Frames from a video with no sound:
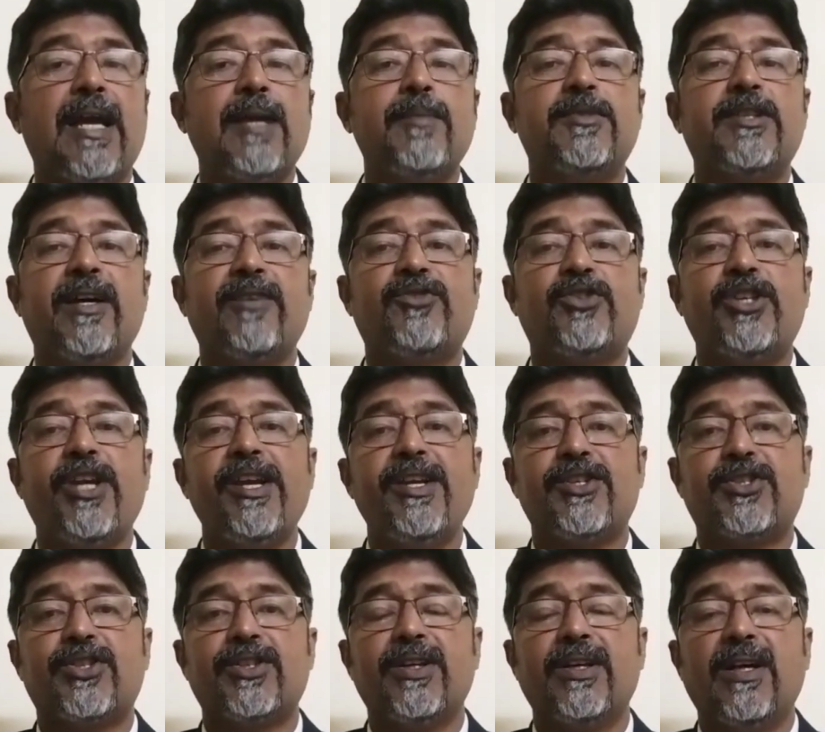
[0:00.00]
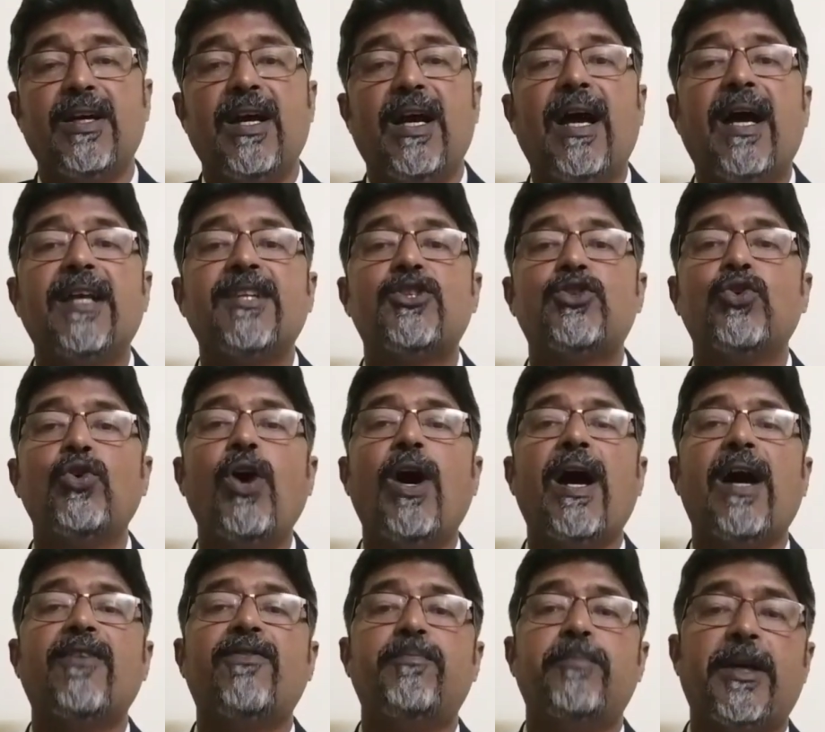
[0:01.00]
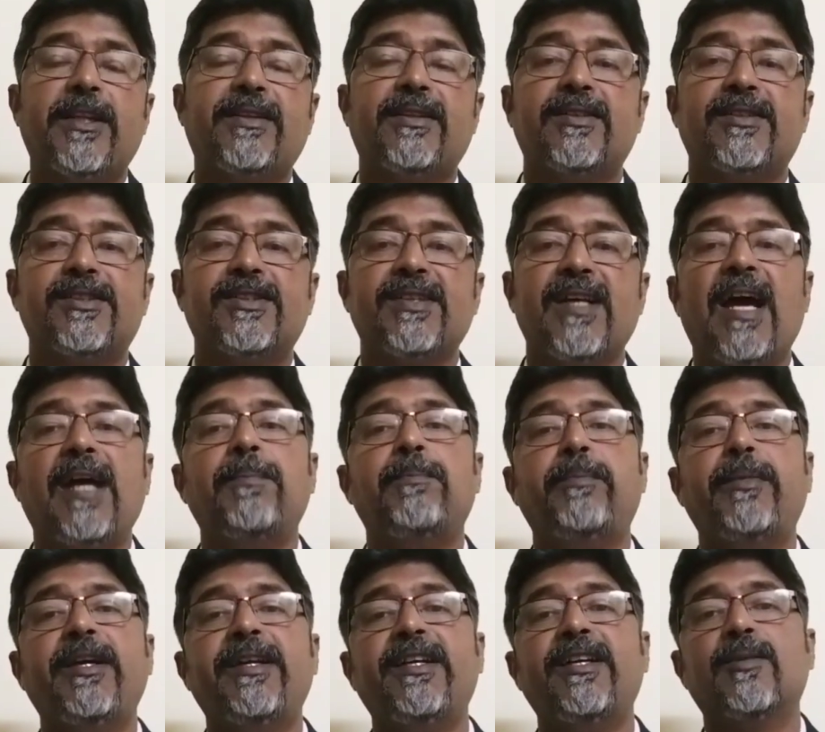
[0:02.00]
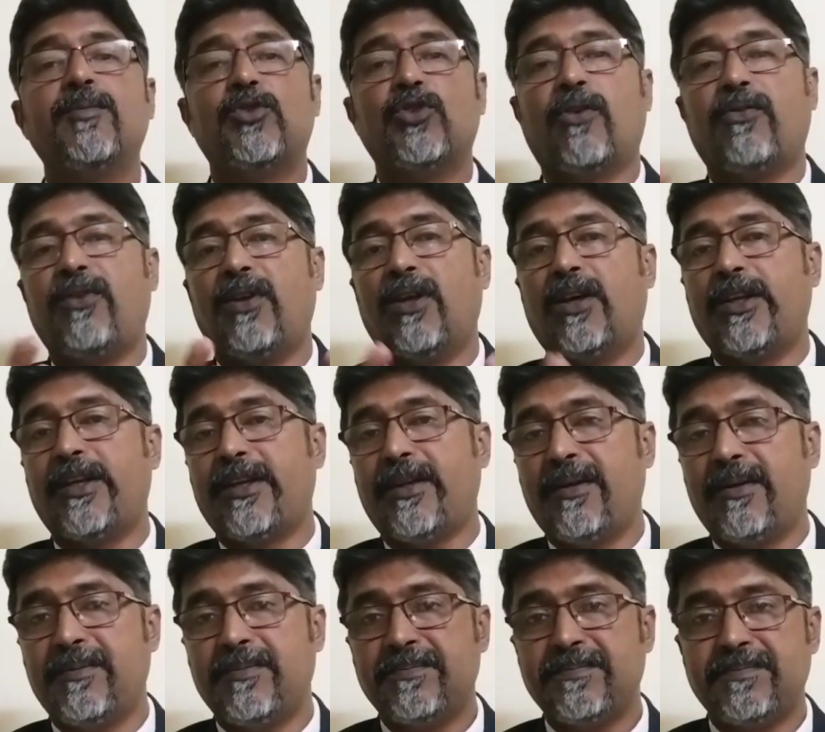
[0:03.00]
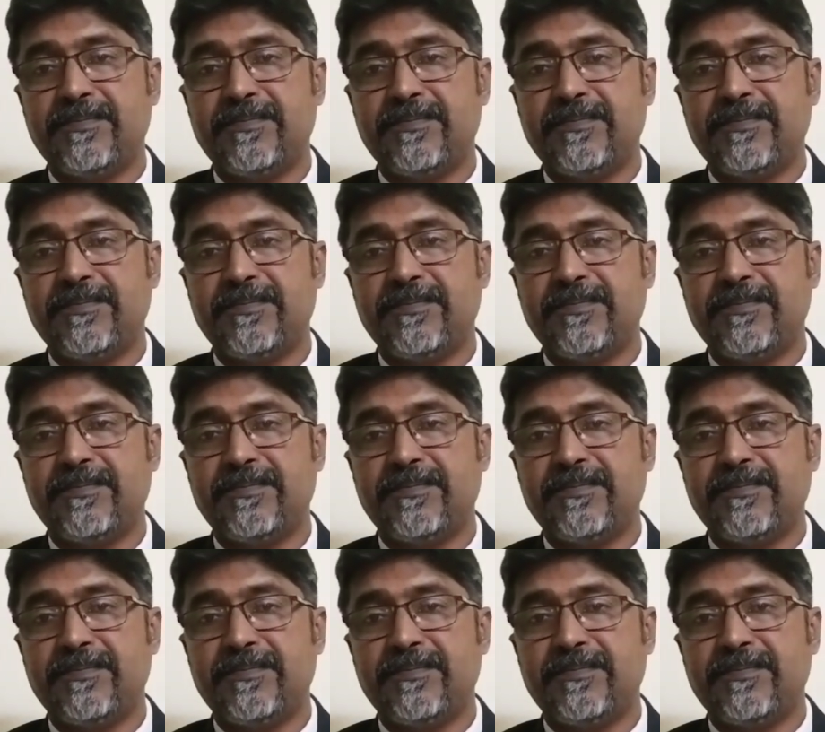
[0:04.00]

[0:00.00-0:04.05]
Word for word: Times have changed and so have methods and mediums of learning.